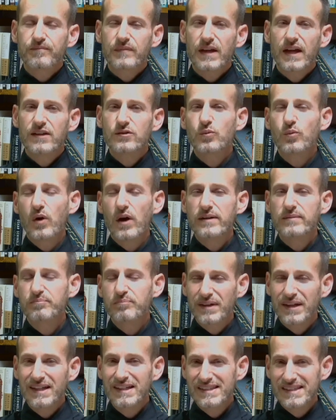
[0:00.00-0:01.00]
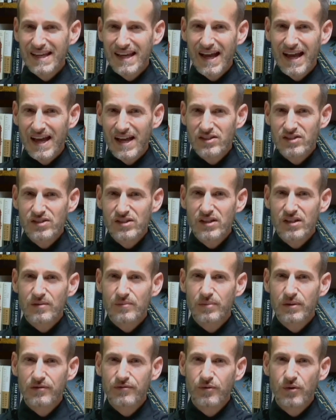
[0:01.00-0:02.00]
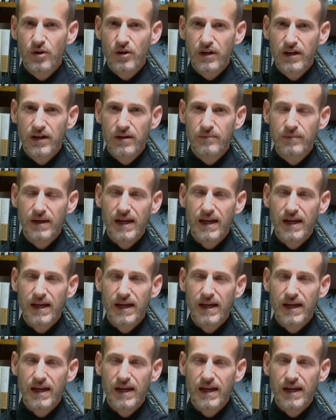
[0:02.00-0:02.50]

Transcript: has one big task before him